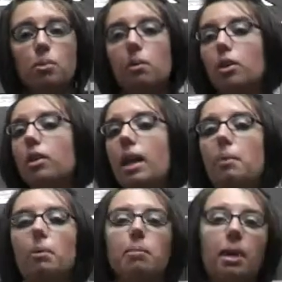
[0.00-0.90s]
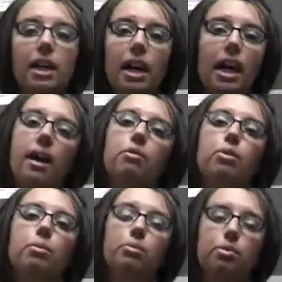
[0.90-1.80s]
Your library might not have
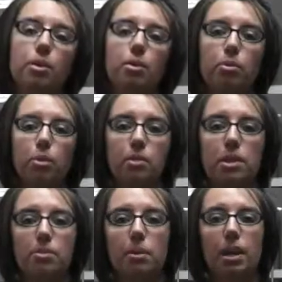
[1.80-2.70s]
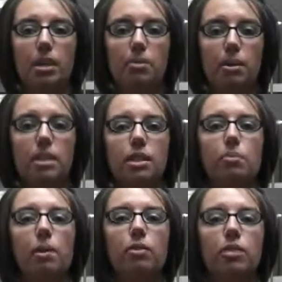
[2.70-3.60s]
room for a room this big, a space
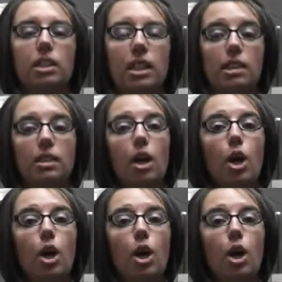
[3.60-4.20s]
this big for teens,